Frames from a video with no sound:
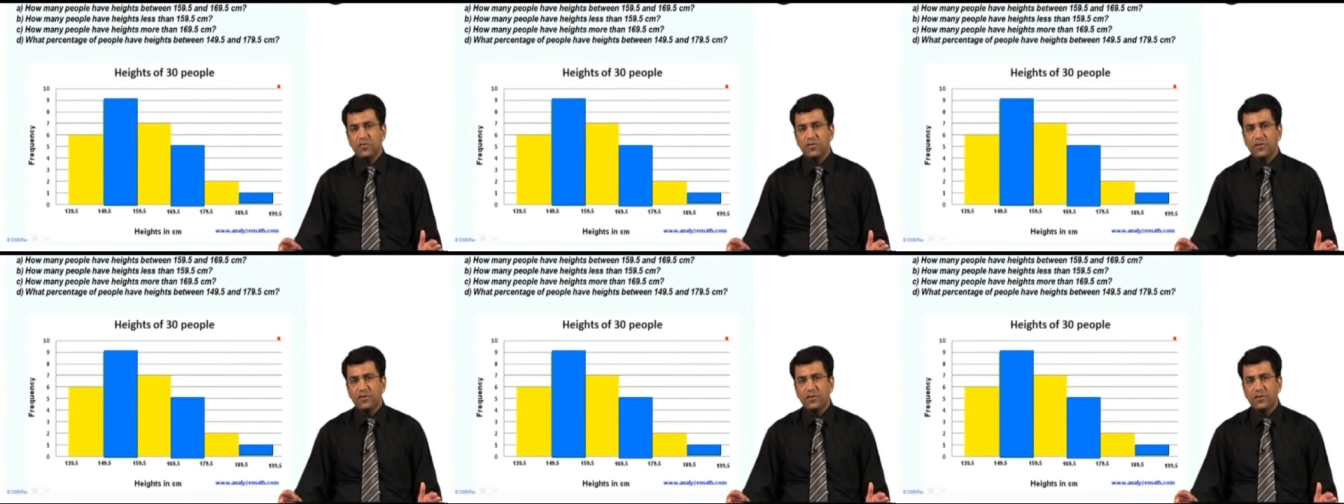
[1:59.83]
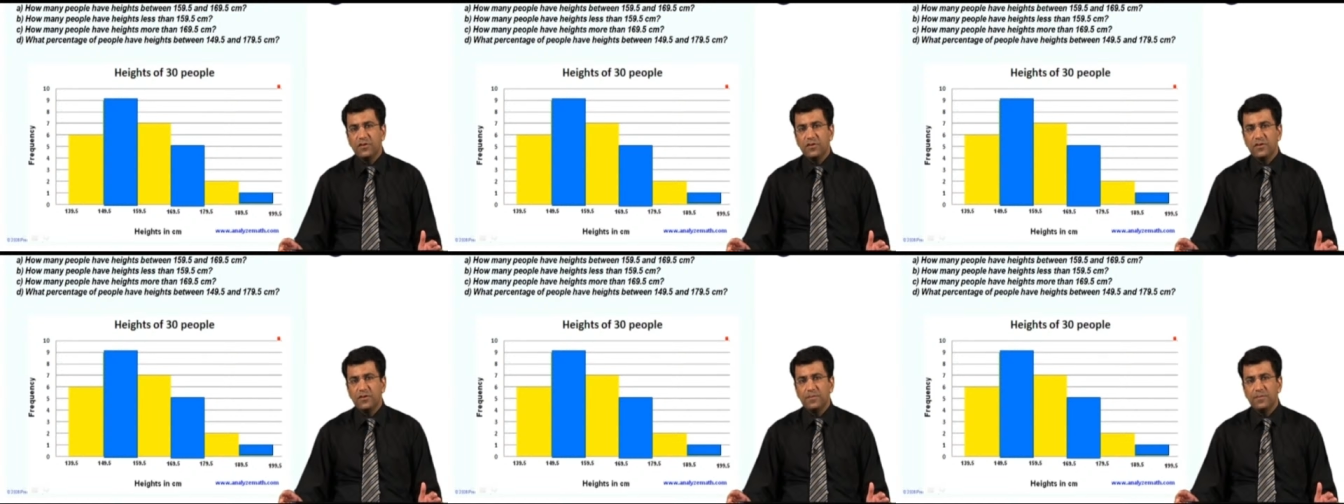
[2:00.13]

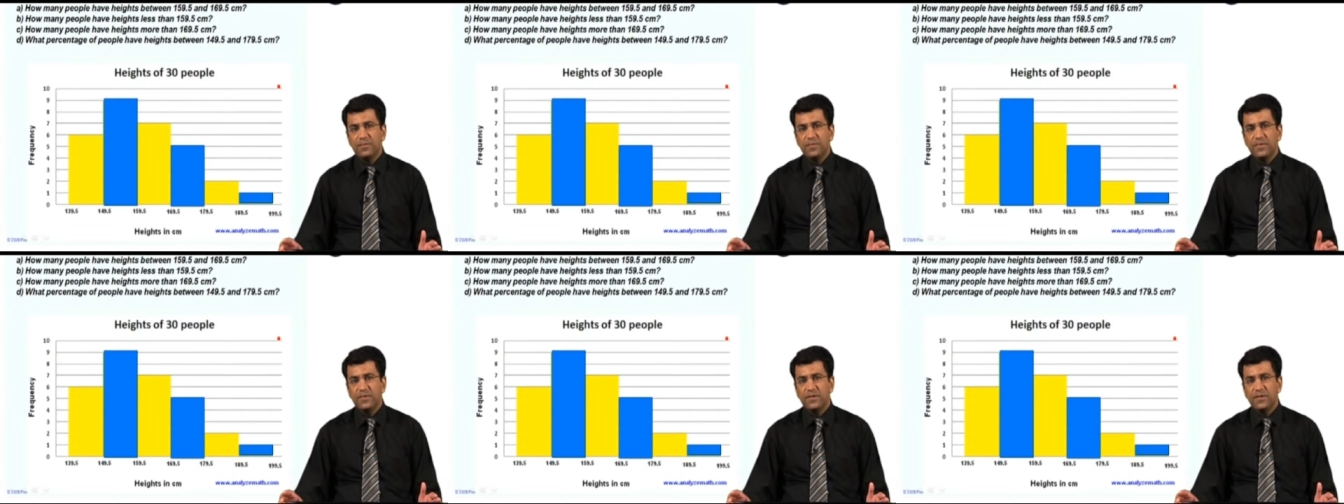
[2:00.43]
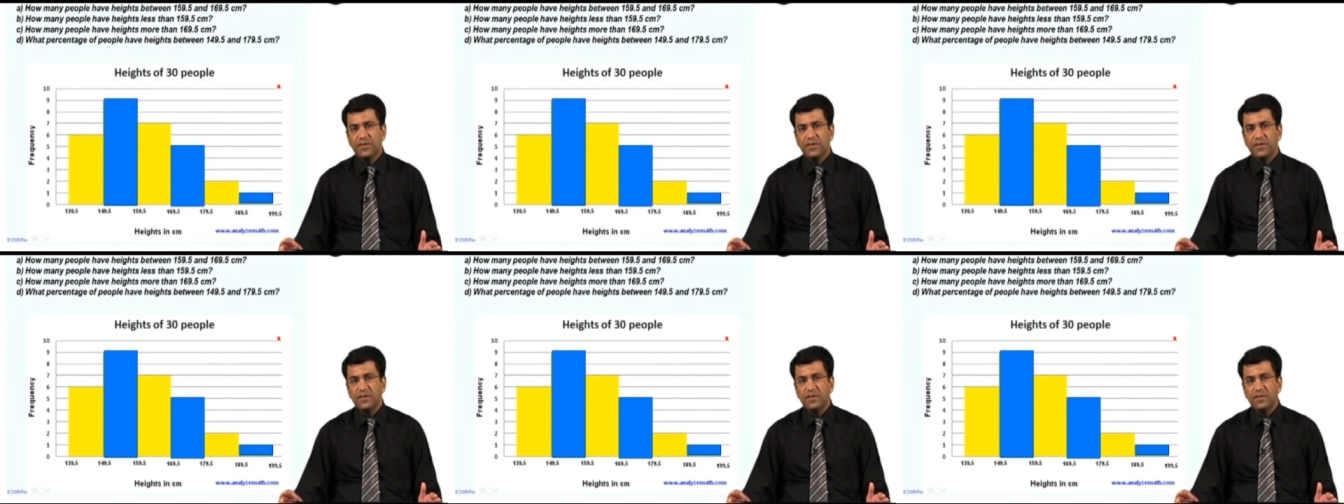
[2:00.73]

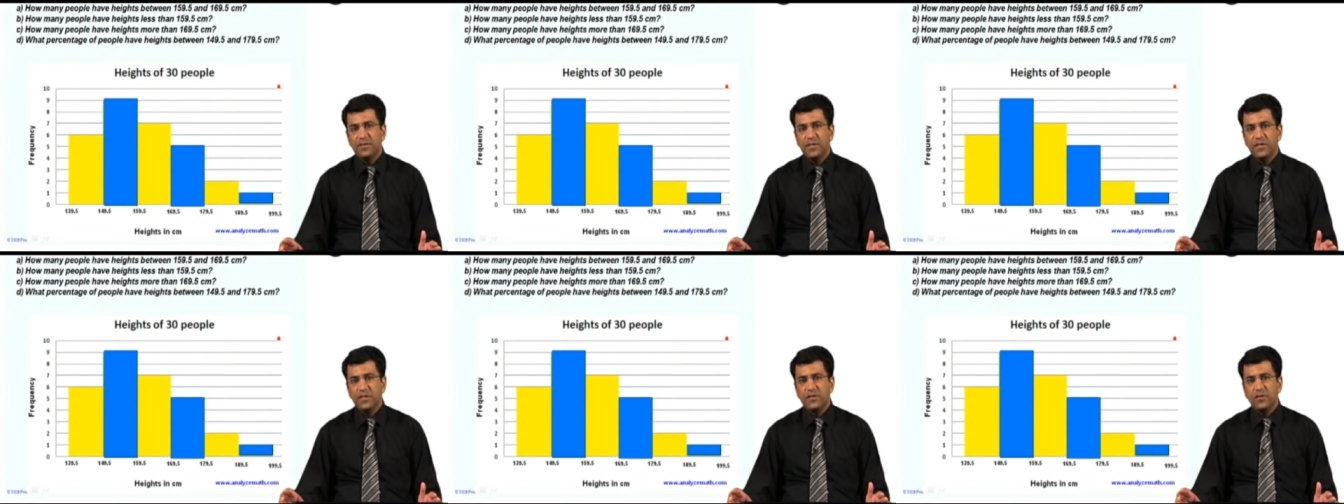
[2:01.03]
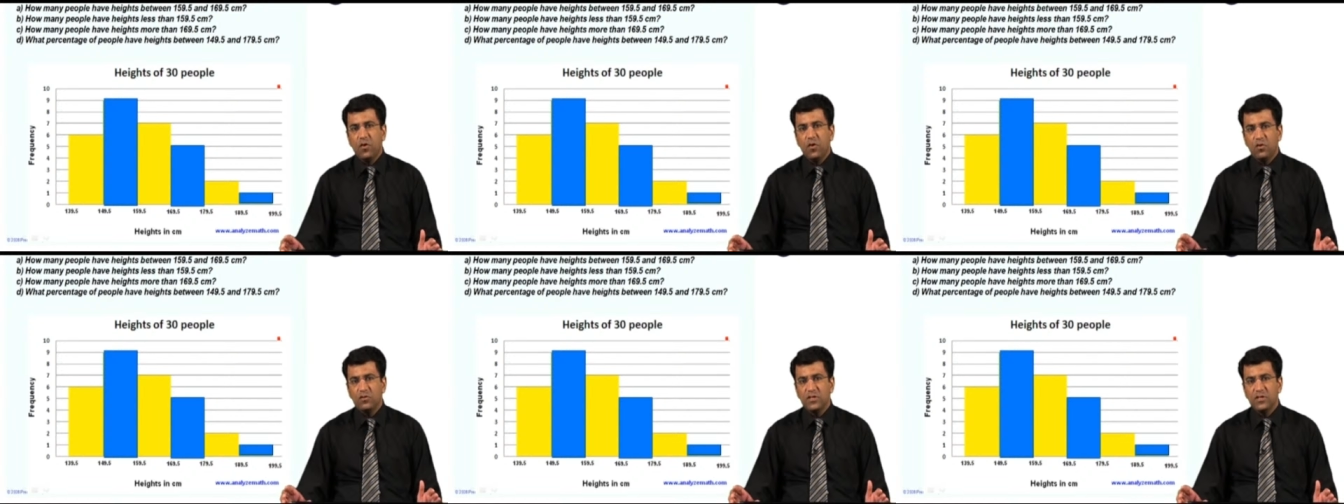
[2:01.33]
the
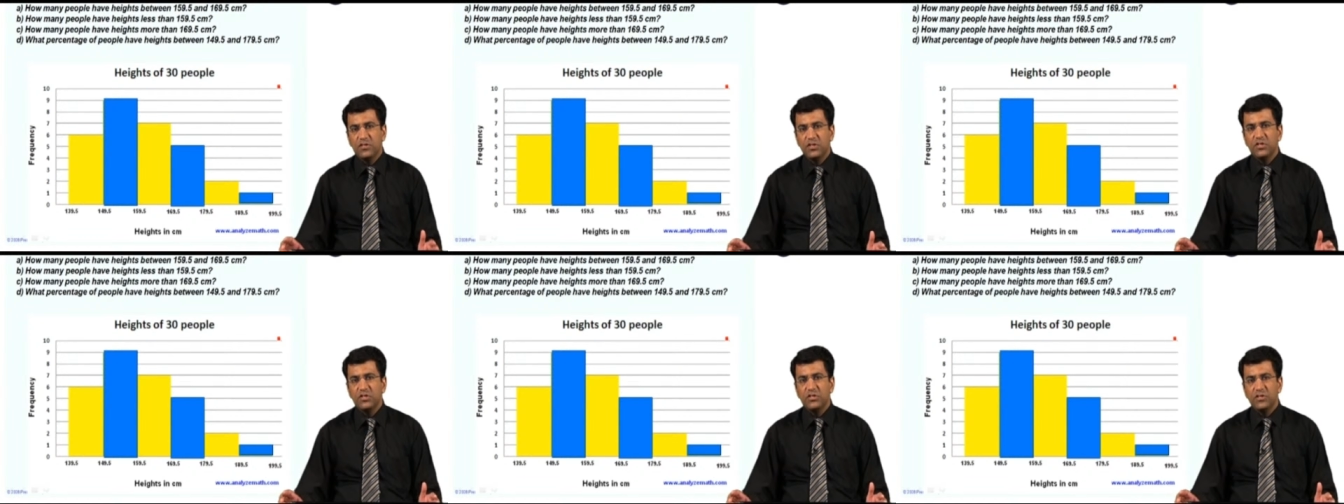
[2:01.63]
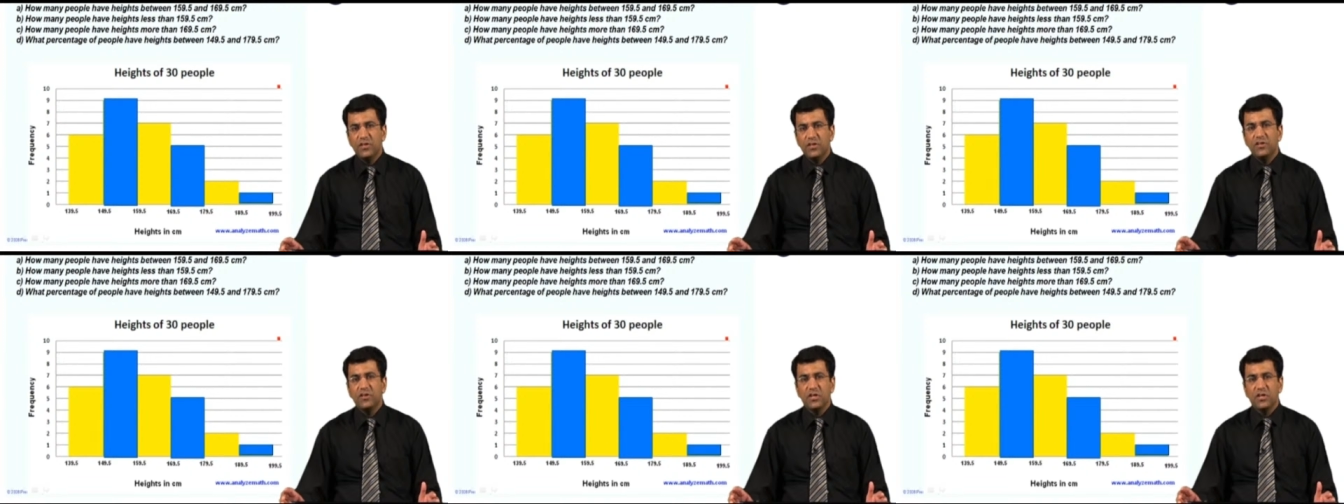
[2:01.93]

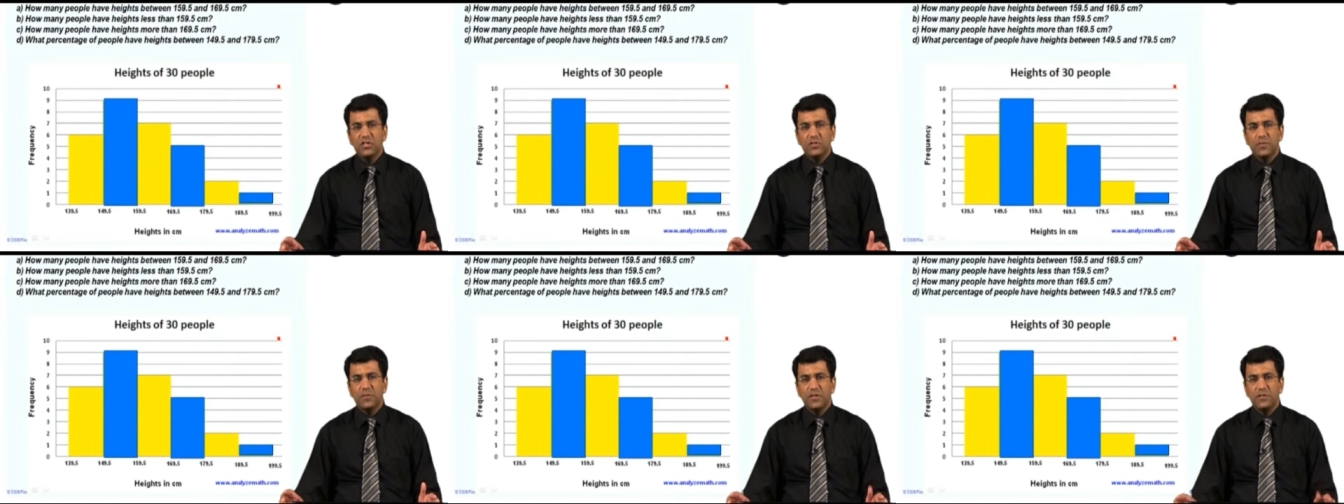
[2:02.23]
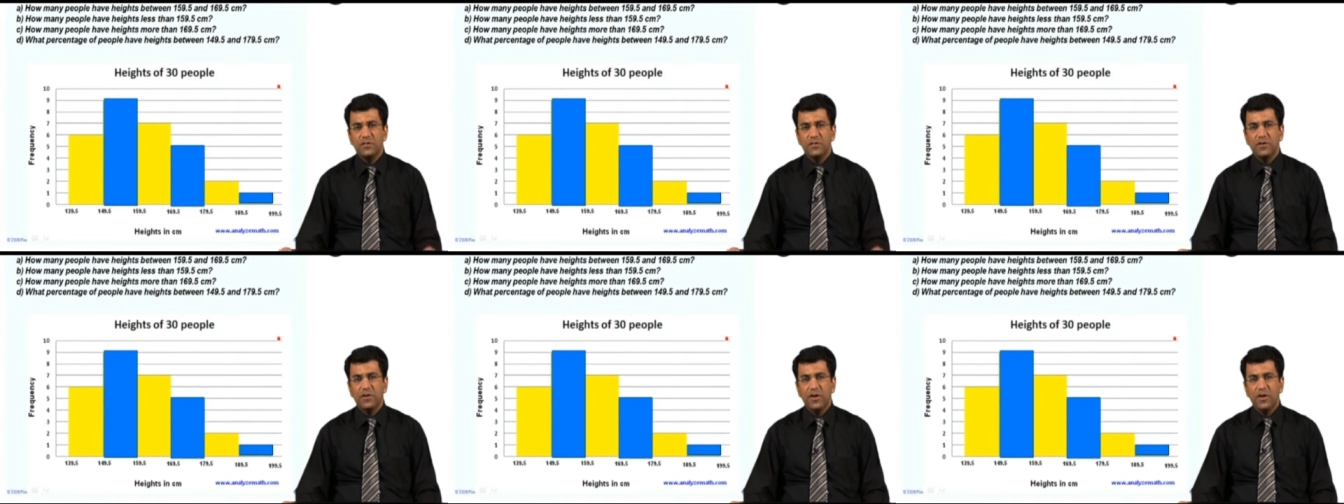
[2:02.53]
organizational
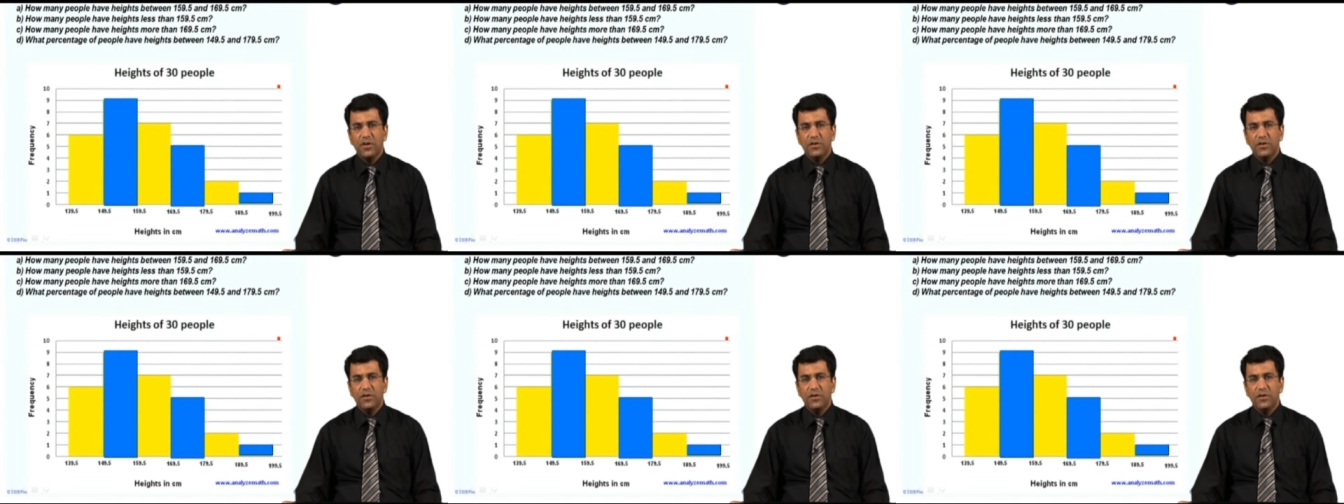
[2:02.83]
customers